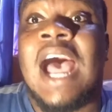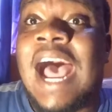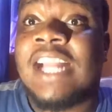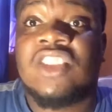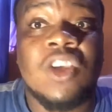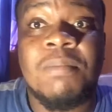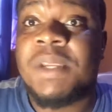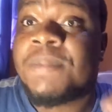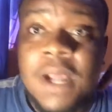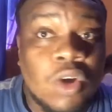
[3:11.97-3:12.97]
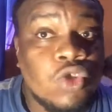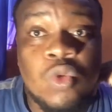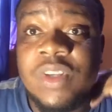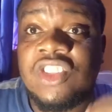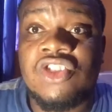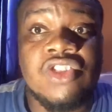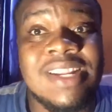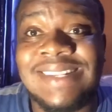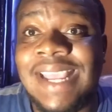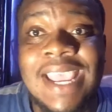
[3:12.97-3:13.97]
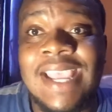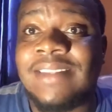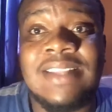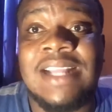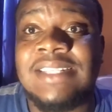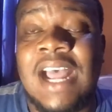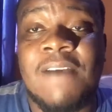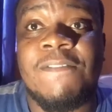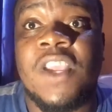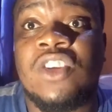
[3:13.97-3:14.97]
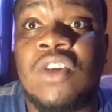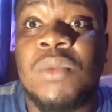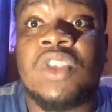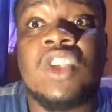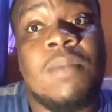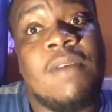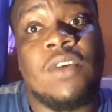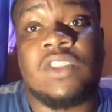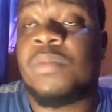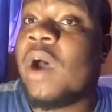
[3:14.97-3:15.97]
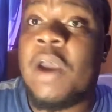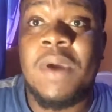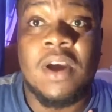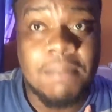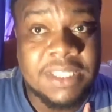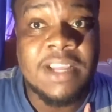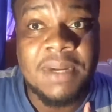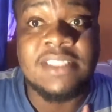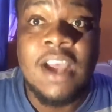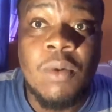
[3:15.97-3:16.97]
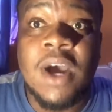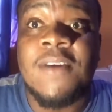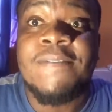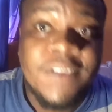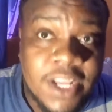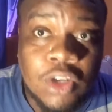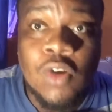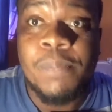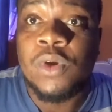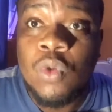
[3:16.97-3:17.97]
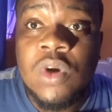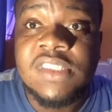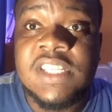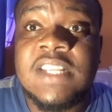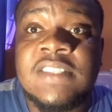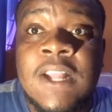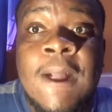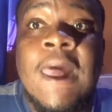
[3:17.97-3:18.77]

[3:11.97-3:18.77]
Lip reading: and some people are go through with straight A's and not fail nothing. But some of us, boy, we are going to batter and we are going to fail a couple courses.